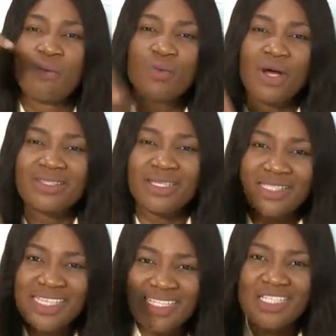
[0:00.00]
what the
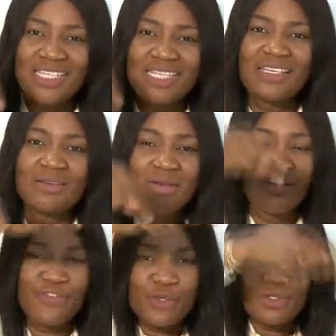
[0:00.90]
kidney
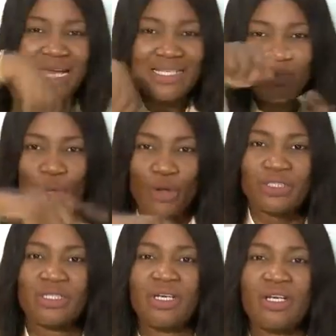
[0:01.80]
filters blood.
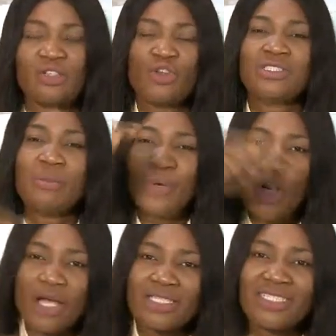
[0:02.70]
So the
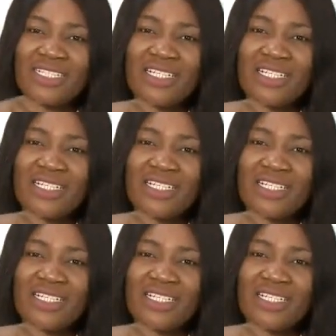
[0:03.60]
blood